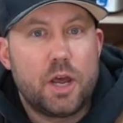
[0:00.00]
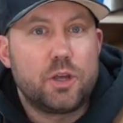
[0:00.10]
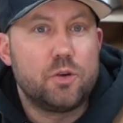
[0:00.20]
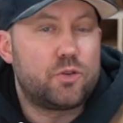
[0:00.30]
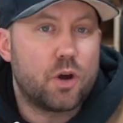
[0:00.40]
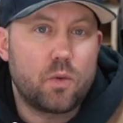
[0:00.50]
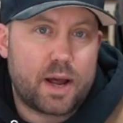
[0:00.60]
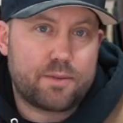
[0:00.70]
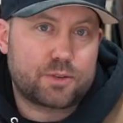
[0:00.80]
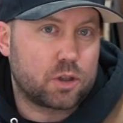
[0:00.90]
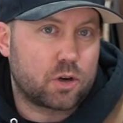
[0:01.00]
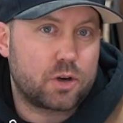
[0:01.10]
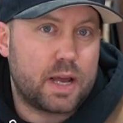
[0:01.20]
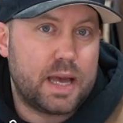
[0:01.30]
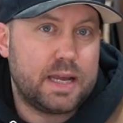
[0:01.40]
You don't have to
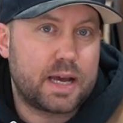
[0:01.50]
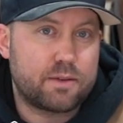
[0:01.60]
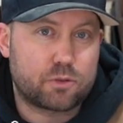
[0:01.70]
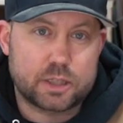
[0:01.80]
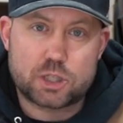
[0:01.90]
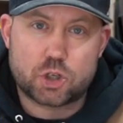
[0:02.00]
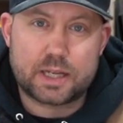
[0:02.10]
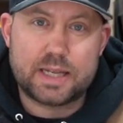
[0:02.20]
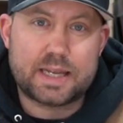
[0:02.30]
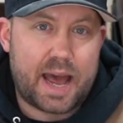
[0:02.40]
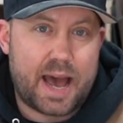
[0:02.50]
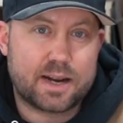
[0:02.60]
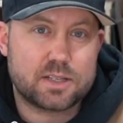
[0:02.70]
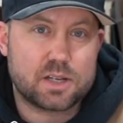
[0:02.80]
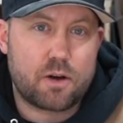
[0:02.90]
learn any kind of really tricky
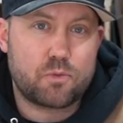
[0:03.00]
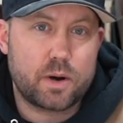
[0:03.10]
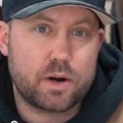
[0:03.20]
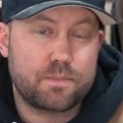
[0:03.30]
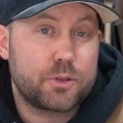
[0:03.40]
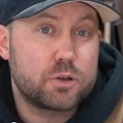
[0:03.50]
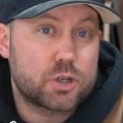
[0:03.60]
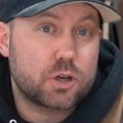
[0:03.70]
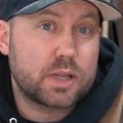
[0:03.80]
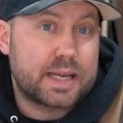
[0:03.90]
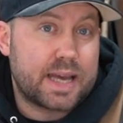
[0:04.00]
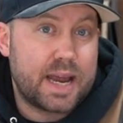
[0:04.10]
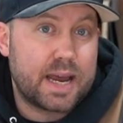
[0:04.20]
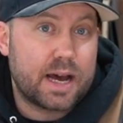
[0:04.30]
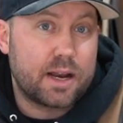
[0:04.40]
CAD software. You certainly
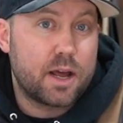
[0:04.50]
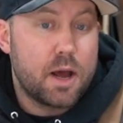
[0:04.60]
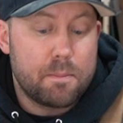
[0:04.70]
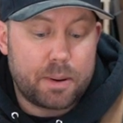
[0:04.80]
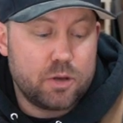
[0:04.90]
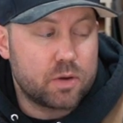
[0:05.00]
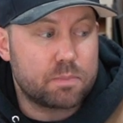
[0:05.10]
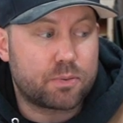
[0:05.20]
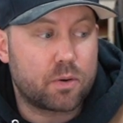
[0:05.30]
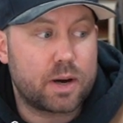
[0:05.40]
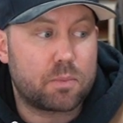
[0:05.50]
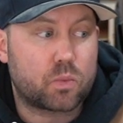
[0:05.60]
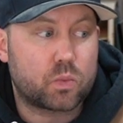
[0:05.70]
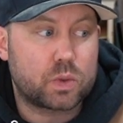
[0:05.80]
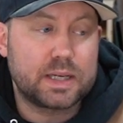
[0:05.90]
can, but you can program
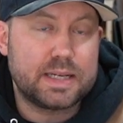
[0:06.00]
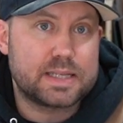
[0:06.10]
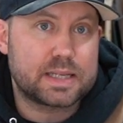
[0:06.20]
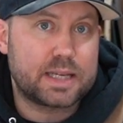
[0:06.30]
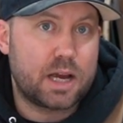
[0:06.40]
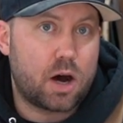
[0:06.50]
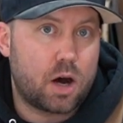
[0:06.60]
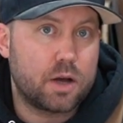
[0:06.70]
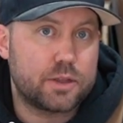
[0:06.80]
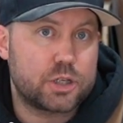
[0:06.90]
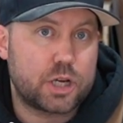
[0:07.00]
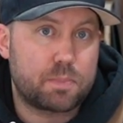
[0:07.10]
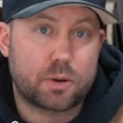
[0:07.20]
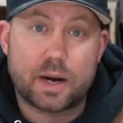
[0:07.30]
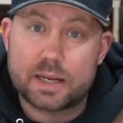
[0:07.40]
really easily on the
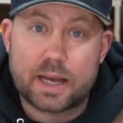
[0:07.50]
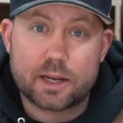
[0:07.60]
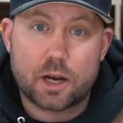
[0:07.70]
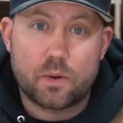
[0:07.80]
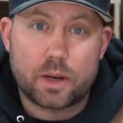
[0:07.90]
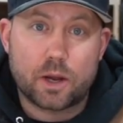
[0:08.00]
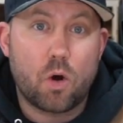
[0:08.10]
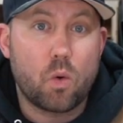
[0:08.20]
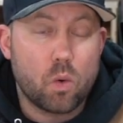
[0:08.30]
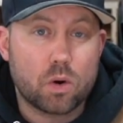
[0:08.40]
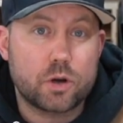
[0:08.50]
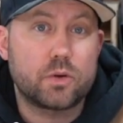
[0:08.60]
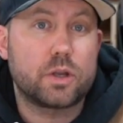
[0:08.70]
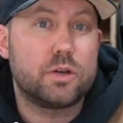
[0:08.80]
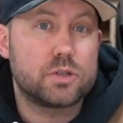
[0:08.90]
Shaper and get going, or you
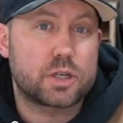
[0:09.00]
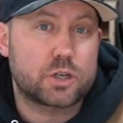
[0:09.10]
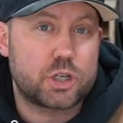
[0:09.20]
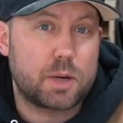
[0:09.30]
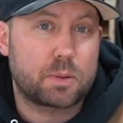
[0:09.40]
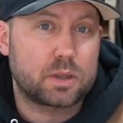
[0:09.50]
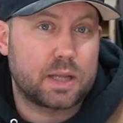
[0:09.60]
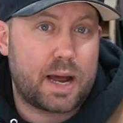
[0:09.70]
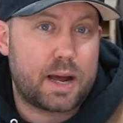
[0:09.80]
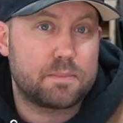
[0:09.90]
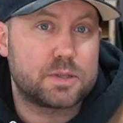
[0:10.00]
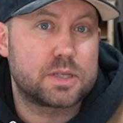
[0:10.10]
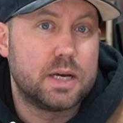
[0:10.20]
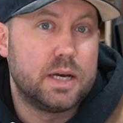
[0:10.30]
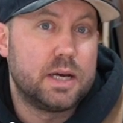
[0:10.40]
can use their Shaper Labs
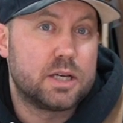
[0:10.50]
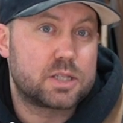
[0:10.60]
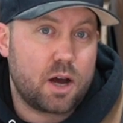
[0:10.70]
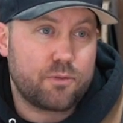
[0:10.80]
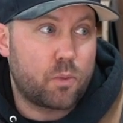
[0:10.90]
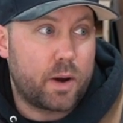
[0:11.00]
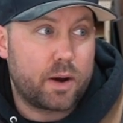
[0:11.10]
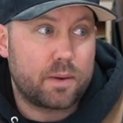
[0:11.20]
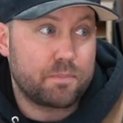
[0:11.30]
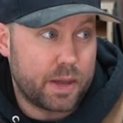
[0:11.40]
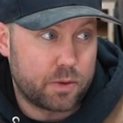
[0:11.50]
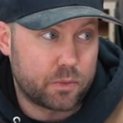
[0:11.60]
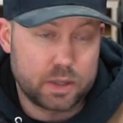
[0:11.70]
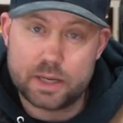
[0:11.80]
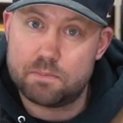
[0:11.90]
software and
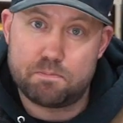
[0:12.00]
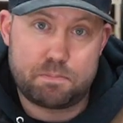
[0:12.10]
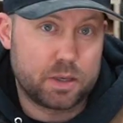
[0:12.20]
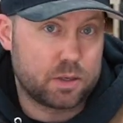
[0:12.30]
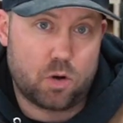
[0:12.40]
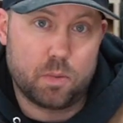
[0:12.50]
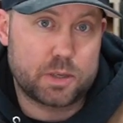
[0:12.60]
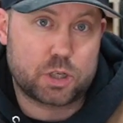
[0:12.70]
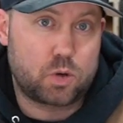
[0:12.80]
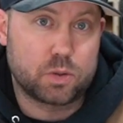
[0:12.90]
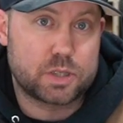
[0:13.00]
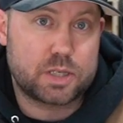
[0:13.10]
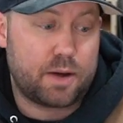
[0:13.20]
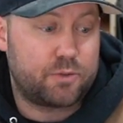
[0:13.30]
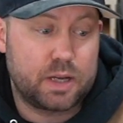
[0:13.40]
really build a whole bunch of cool stuff.